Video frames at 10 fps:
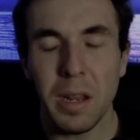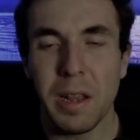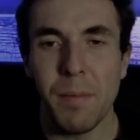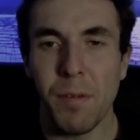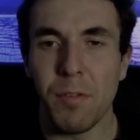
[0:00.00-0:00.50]

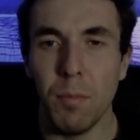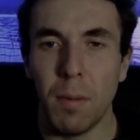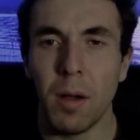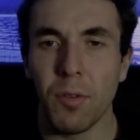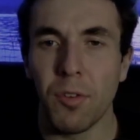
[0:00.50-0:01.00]
give it a few
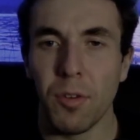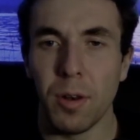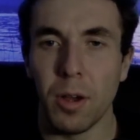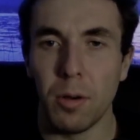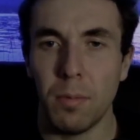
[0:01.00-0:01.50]
months,
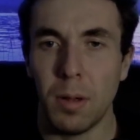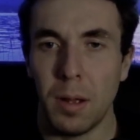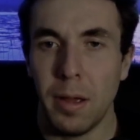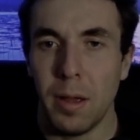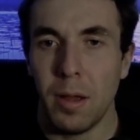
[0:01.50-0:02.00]

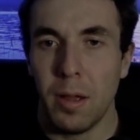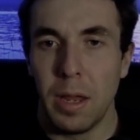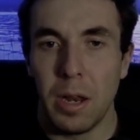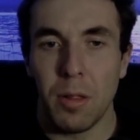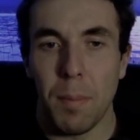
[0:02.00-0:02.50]

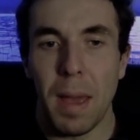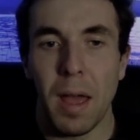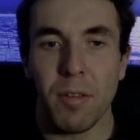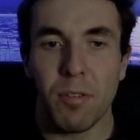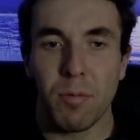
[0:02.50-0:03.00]
the
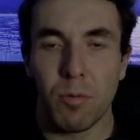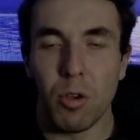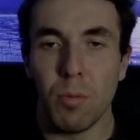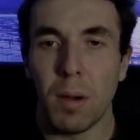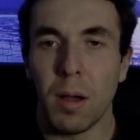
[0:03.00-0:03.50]
past
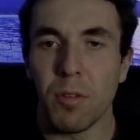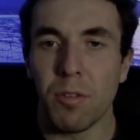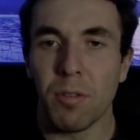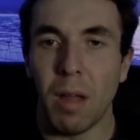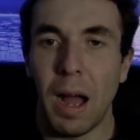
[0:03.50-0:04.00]
2
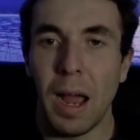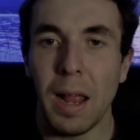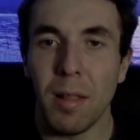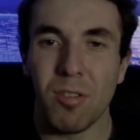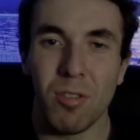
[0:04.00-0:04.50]
months,
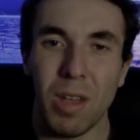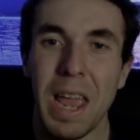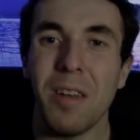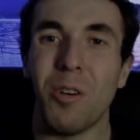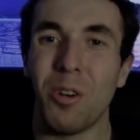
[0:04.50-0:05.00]
I listened to
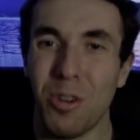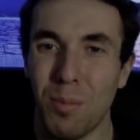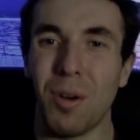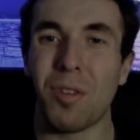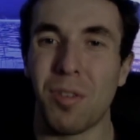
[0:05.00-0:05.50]
8
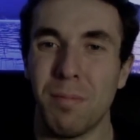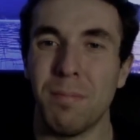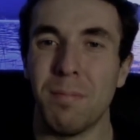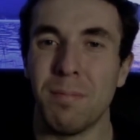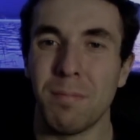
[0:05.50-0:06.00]
audiobooks,
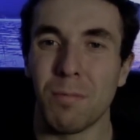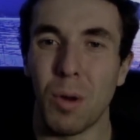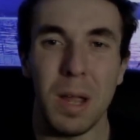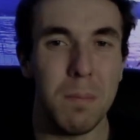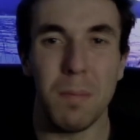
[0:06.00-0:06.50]

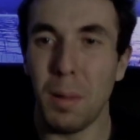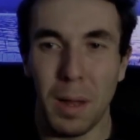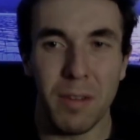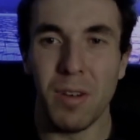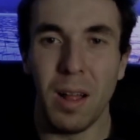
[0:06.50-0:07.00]
right? A
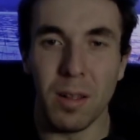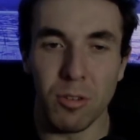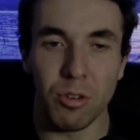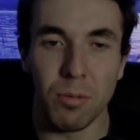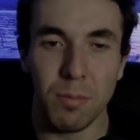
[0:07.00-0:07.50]
lot of
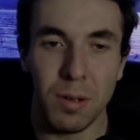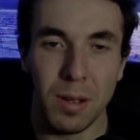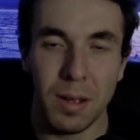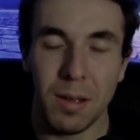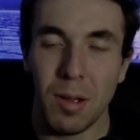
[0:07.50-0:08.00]
knowledge.
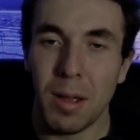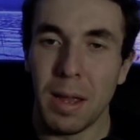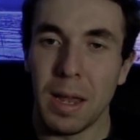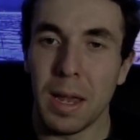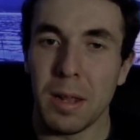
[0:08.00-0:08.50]

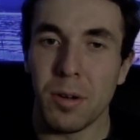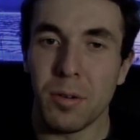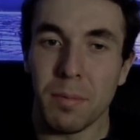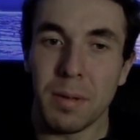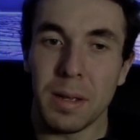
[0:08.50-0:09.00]

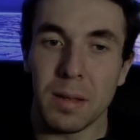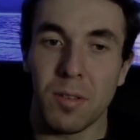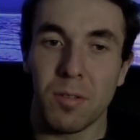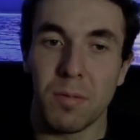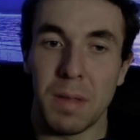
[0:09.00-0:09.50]
And,
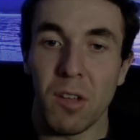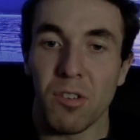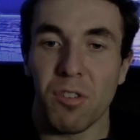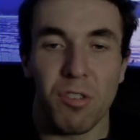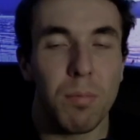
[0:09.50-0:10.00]
that's
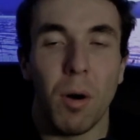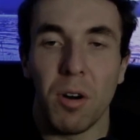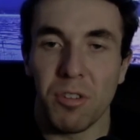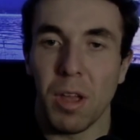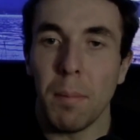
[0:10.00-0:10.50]
just a
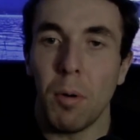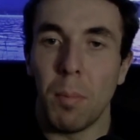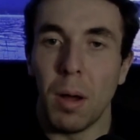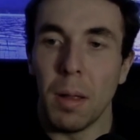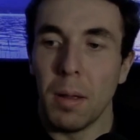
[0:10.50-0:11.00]
small example,
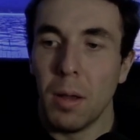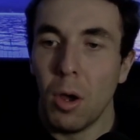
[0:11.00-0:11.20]
but